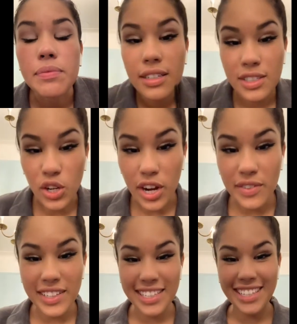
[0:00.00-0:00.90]
Sorry if
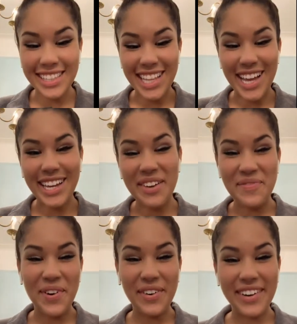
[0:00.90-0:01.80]
this is like
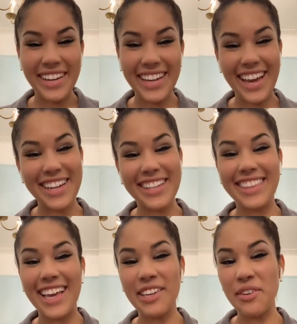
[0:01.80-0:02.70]
boring and
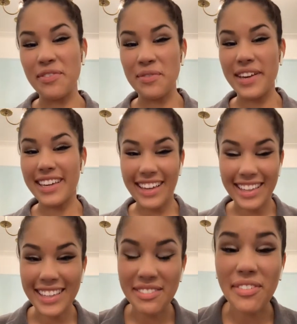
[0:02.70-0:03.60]
thank you for making it
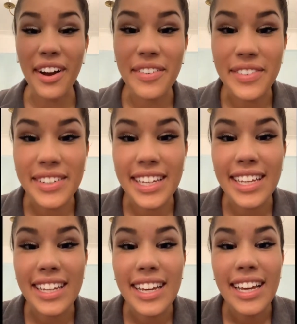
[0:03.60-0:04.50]
this far if you did.